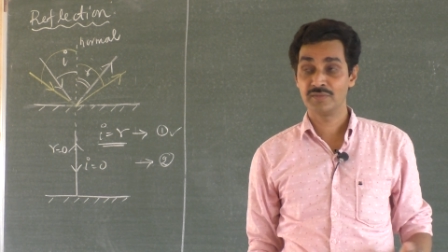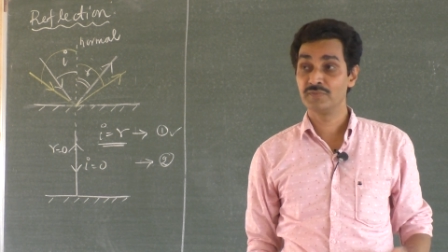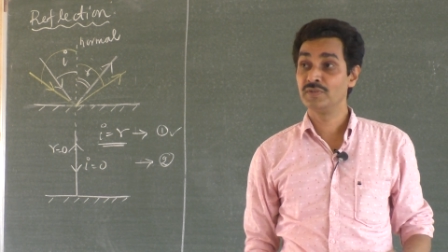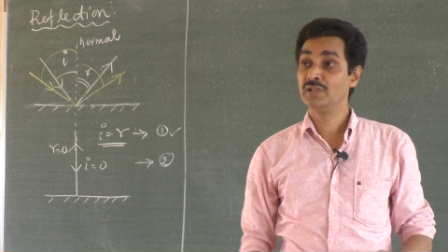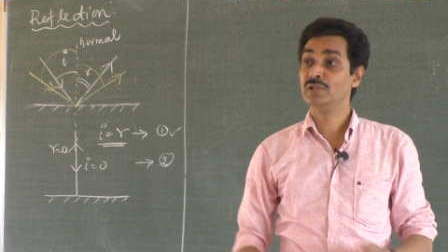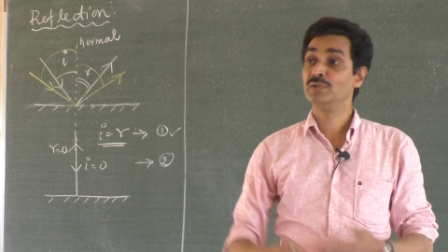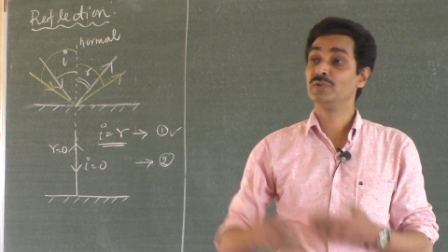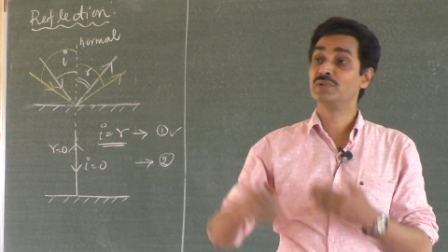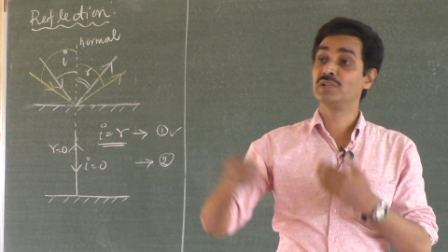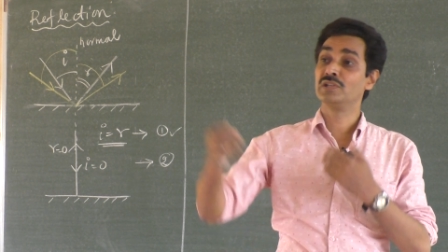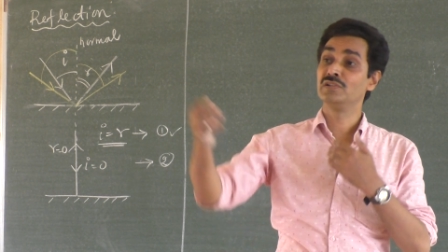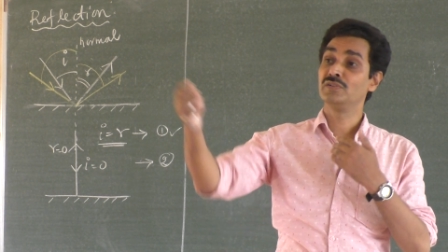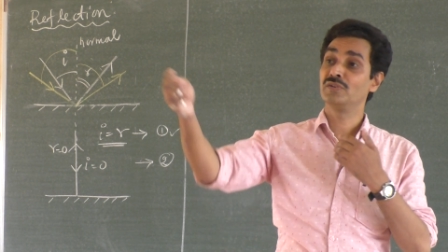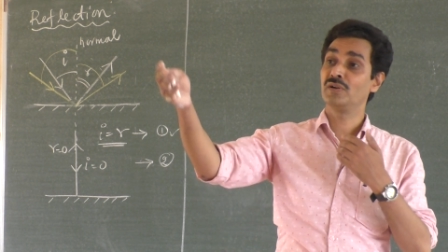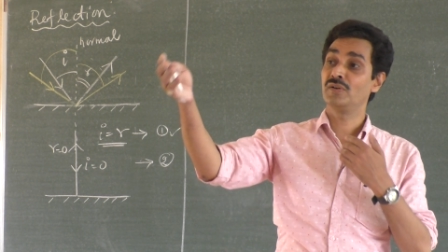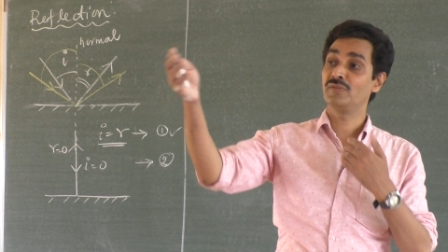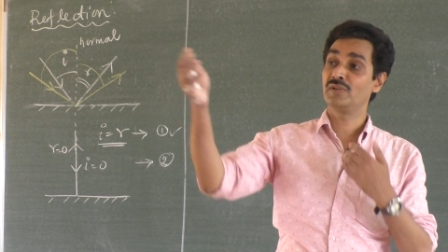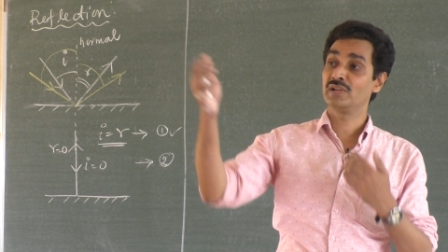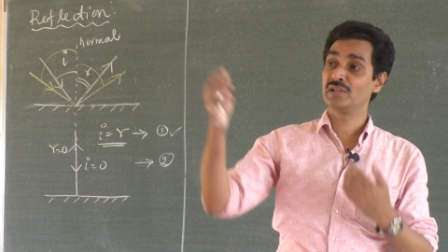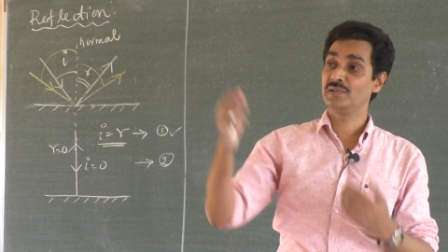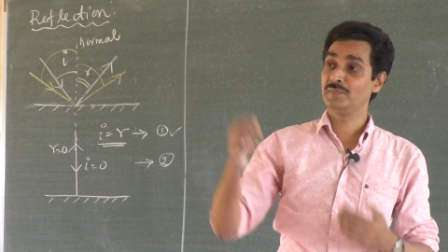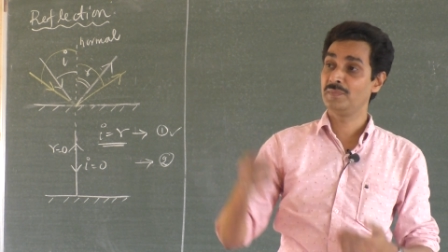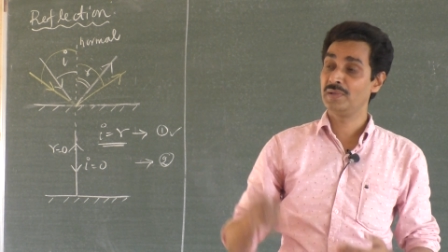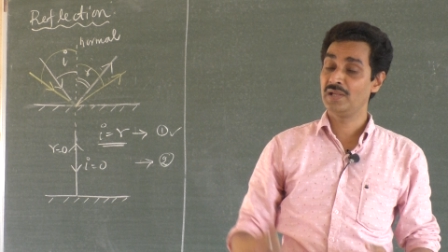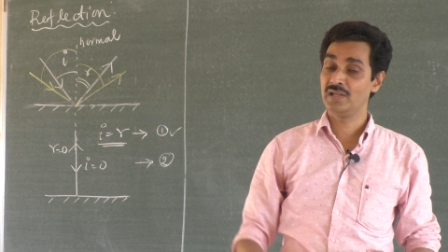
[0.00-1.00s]
We look into
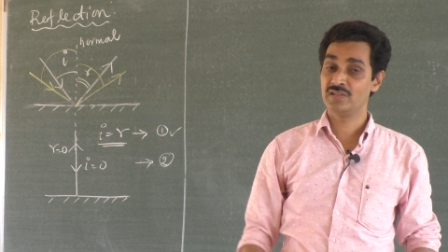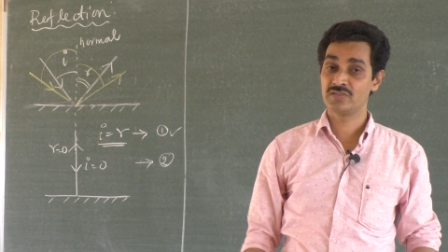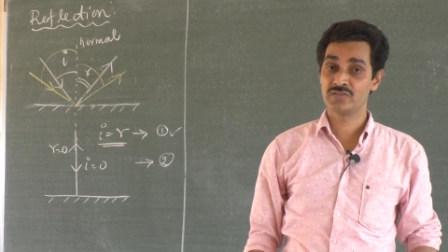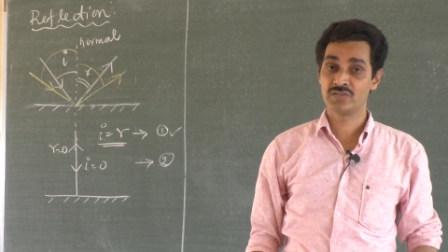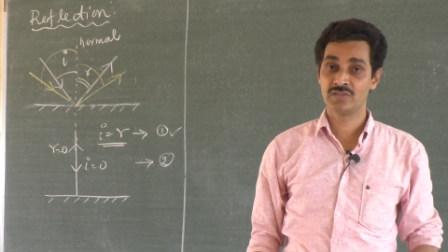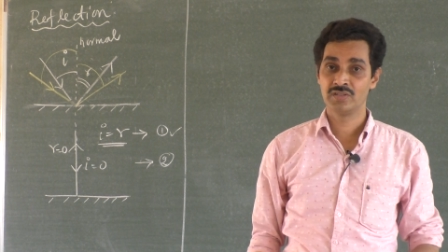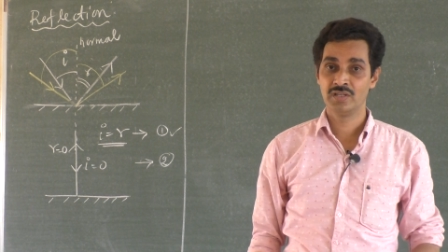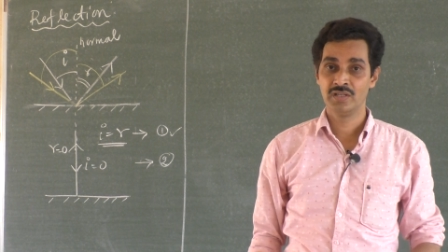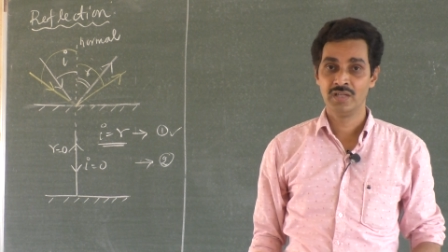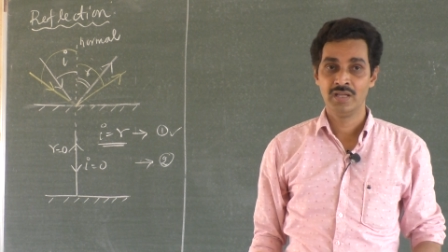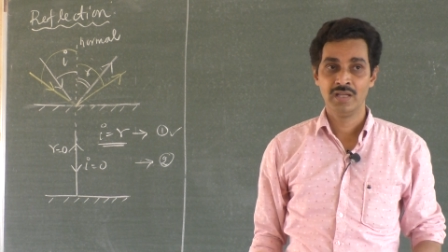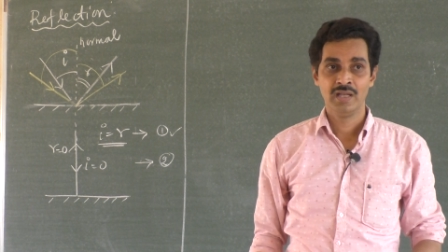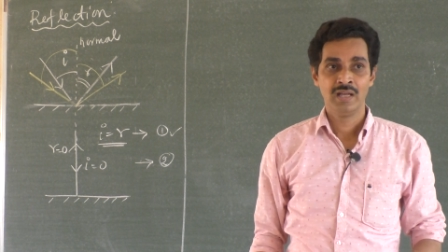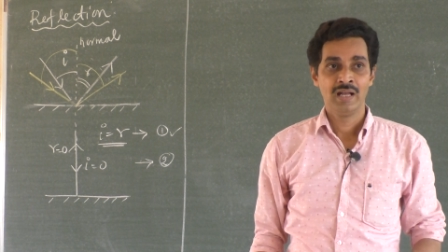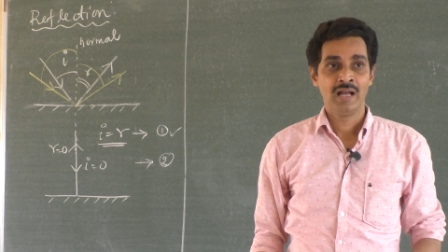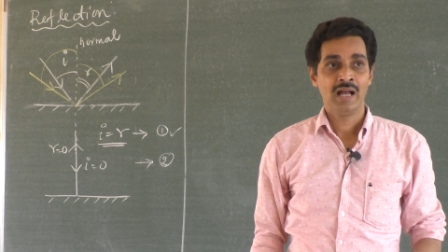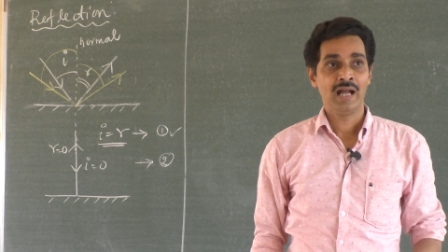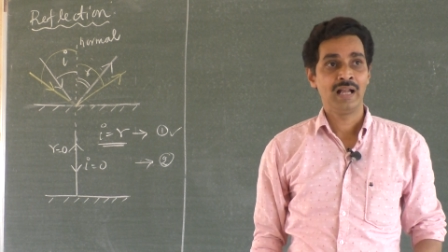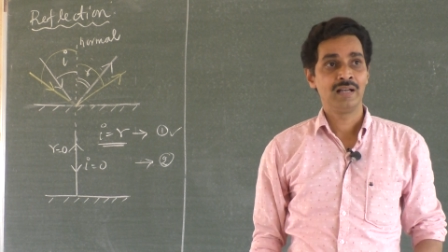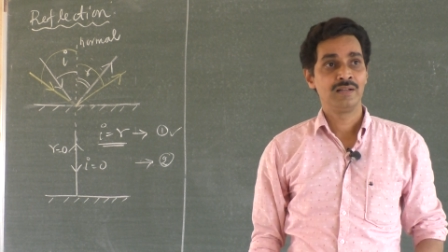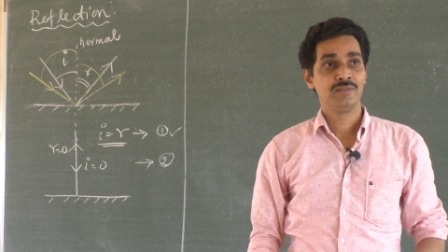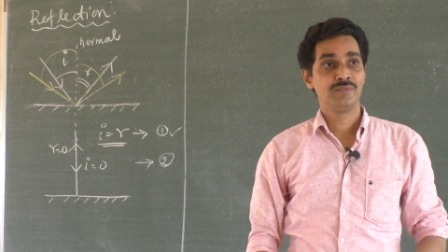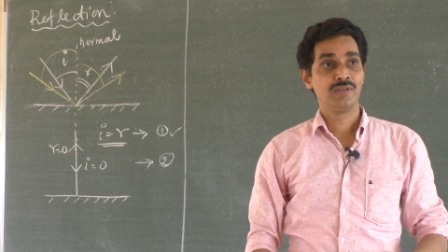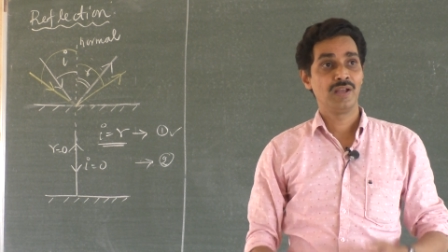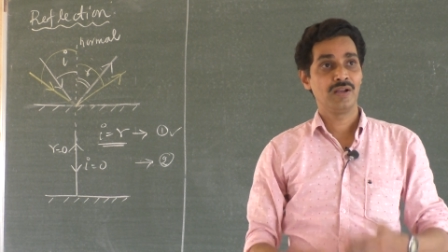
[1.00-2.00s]
our image,
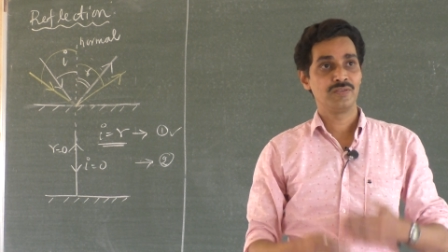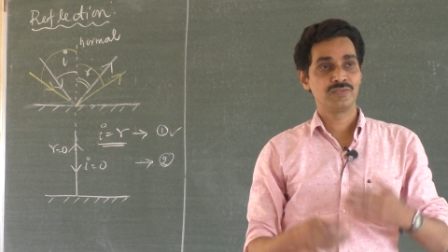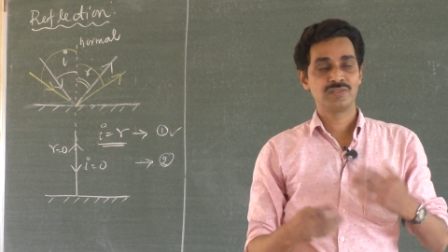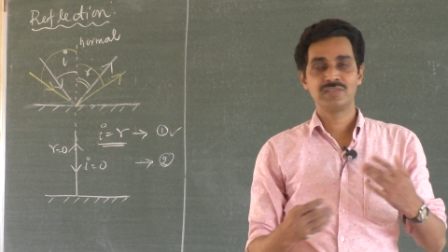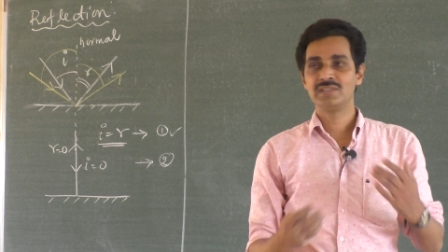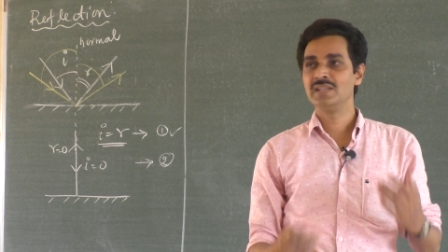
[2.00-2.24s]
and we have